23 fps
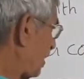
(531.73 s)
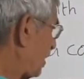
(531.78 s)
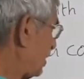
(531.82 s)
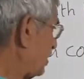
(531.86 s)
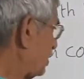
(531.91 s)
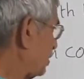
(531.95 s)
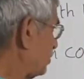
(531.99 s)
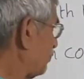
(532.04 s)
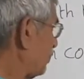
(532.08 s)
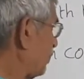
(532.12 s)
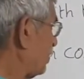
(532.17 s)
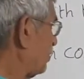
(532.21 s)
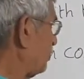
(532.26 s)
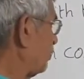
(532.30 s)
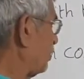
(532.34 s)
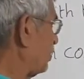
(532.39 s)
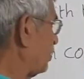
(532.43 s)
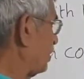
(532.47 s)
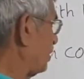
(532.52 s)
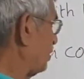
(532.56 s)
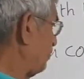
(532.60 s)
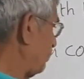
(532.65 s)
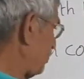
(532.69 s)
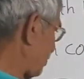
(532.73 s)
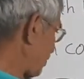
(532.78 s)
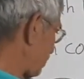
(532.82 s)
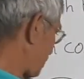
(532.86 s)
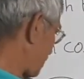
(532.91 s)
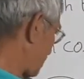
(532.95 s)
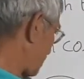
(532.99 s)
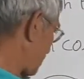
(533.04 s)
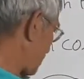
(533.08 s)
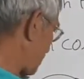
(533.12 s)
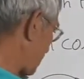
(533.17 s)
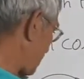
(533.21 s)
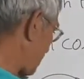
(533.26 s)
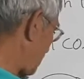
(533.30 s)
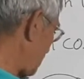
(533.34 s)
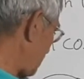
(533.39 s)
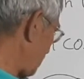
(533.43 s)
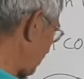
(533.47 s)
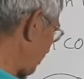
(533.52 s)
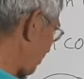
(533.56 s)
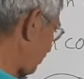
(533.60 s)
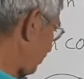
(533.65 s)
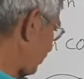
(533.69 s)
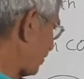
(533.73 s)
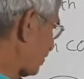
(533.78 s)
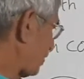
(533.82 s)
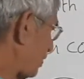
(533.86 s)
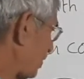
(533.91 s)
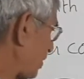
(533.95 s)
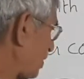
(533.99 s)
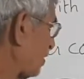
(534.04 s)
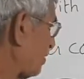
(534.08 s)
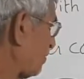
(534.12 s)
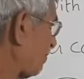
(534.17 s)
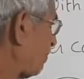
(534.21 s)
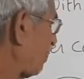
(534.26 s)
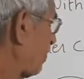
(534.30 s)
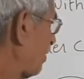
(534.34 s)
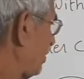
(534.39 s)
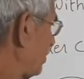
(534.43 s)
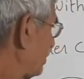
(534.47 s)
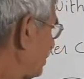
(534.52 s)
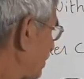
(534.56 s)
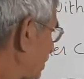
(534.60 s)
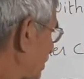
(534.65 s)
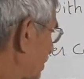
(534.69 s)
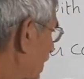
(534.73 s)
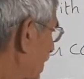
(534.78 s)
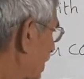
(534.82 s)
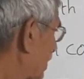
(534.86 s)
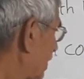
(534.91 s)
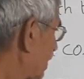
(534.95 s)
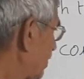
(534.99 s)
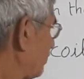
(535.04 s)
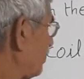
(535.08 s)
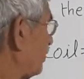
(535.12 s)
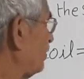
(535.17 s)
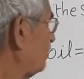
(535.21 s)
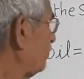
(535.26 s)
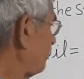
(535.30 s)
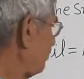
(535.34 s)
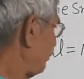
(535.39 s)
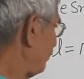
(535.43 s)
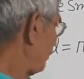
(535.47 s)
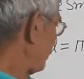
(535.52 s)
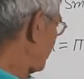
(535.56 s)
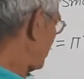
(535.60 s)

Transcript: I is 1, already we have studied, correct? The second one.